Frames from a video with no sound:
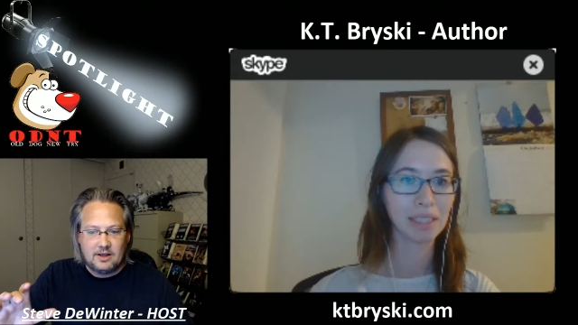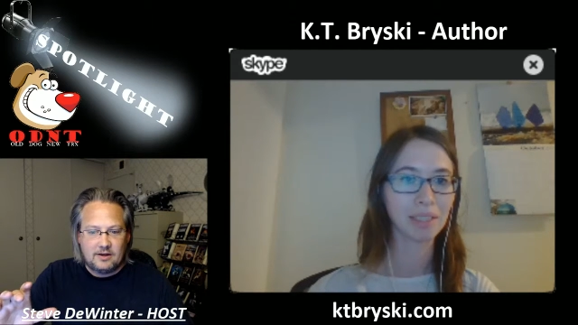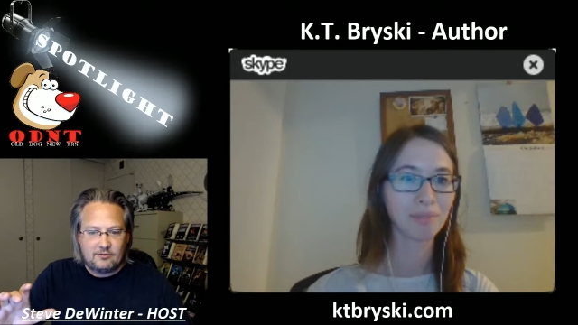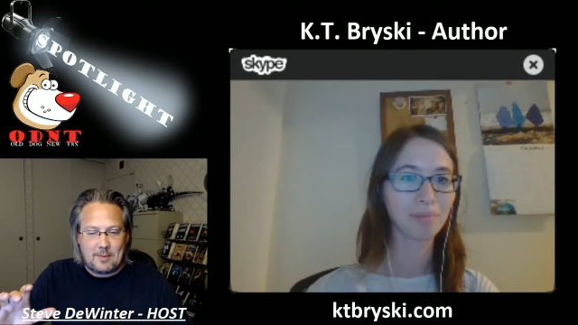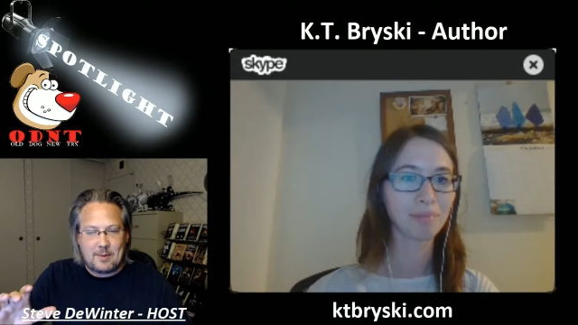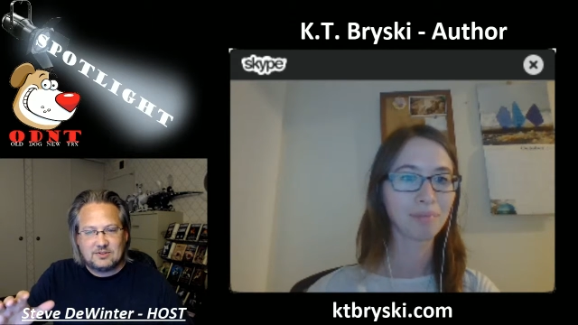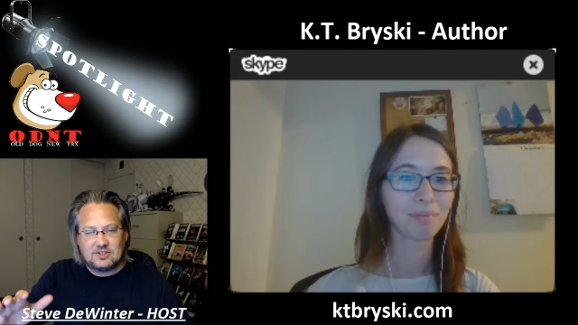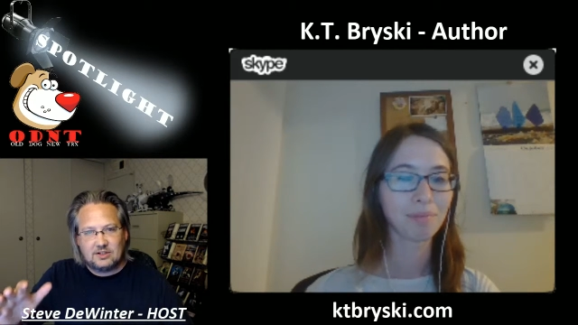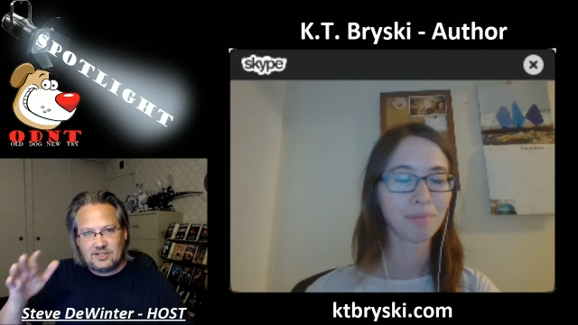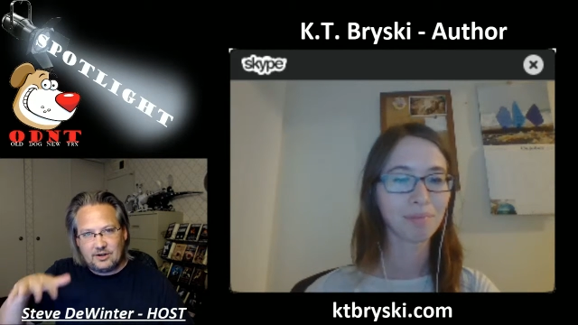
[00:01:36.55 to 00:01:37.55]
Speaker 1: from
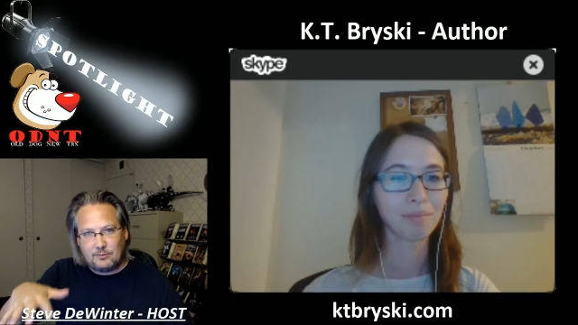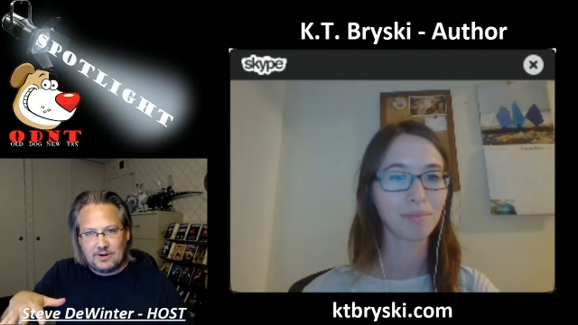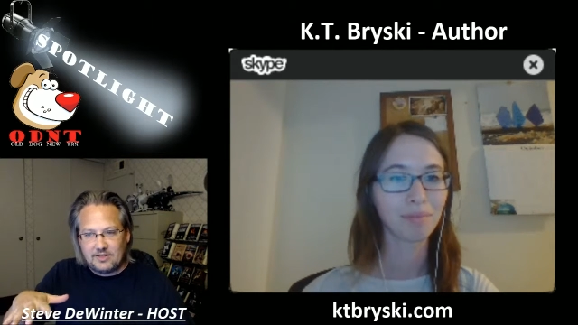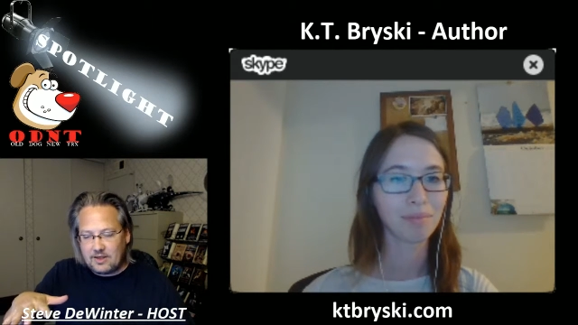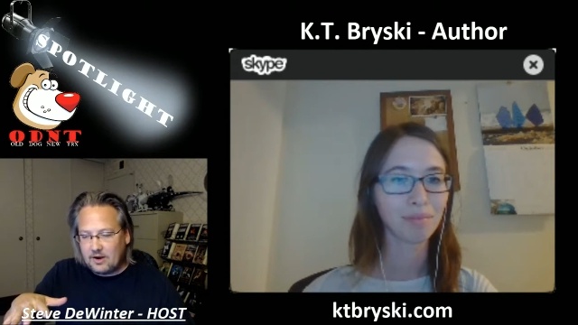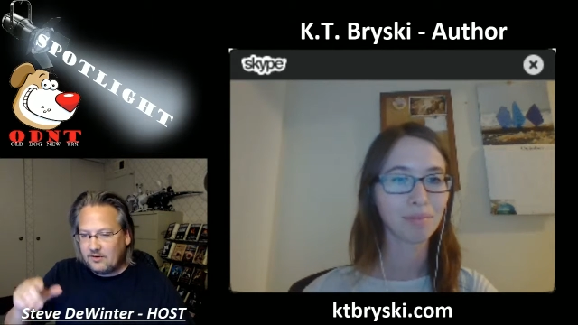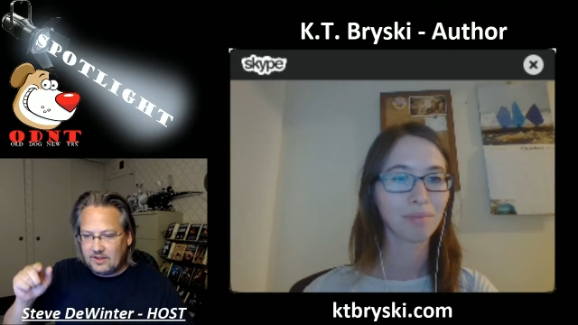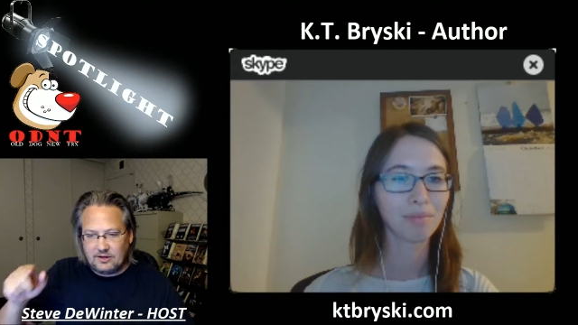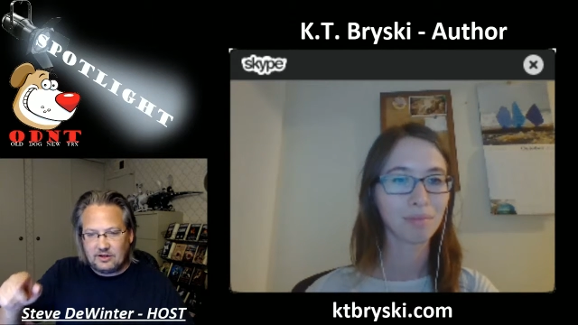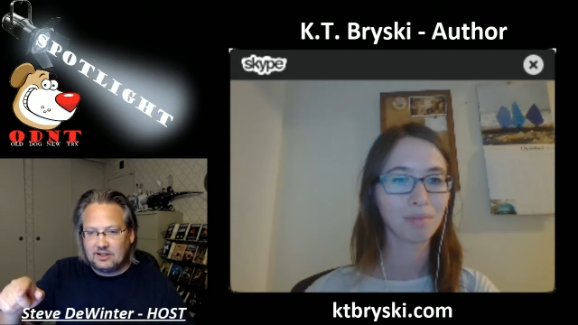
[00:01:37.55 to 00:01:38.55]
Amazon, so you can read it there, and then
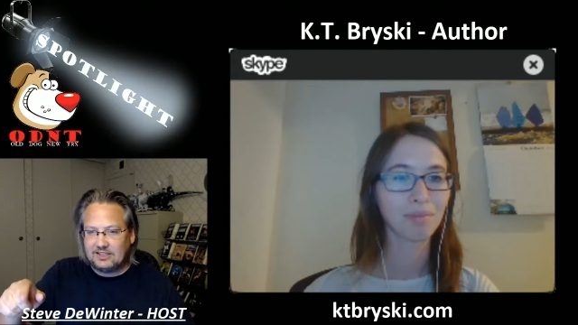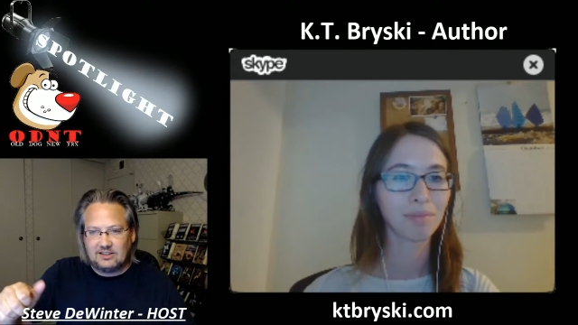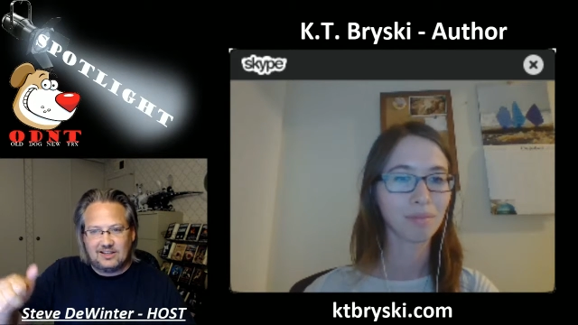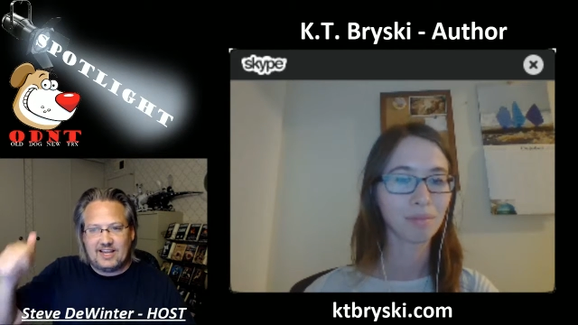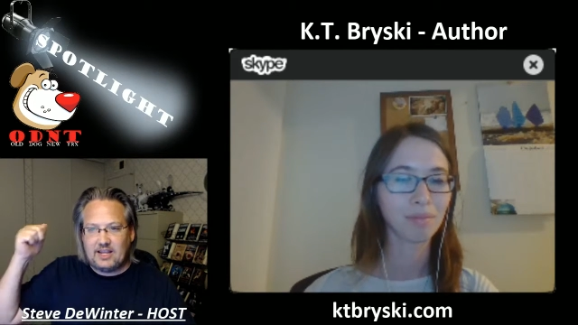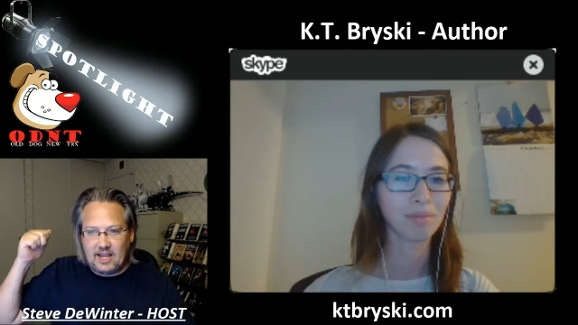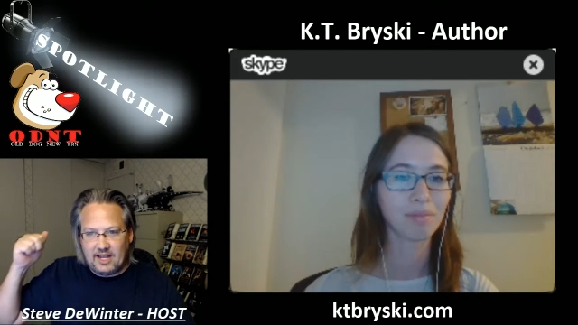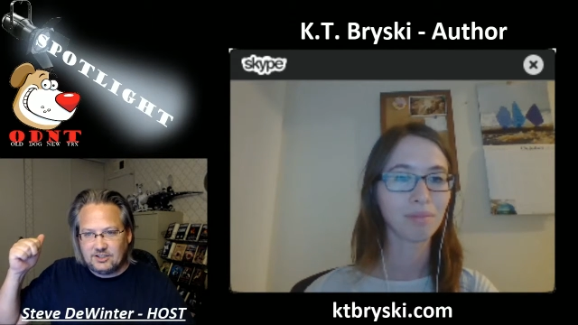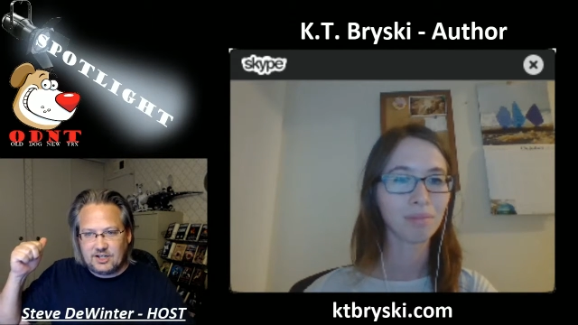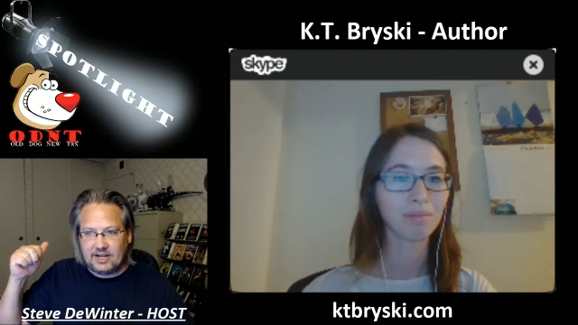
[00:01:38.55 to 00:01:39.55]
you can click the link
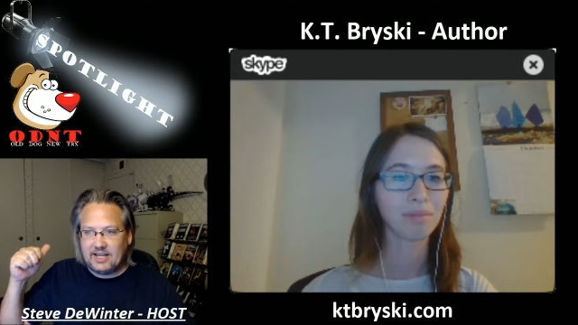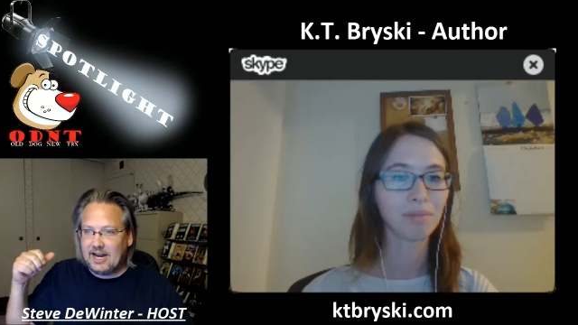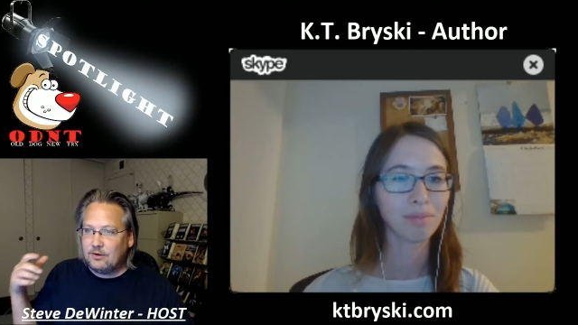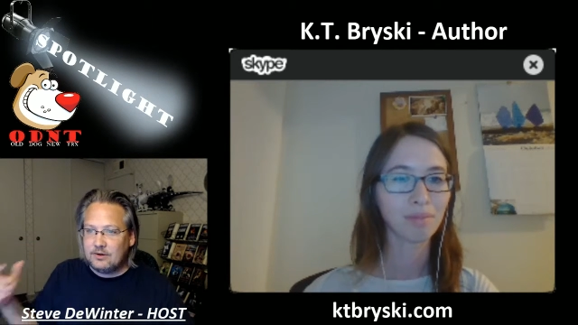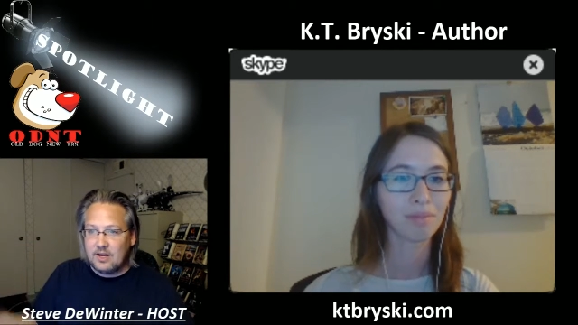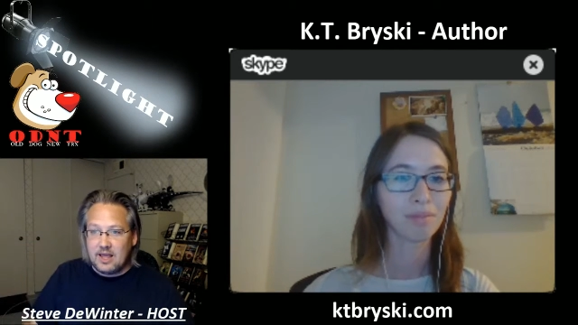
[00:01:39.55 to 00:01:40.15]
and check it out.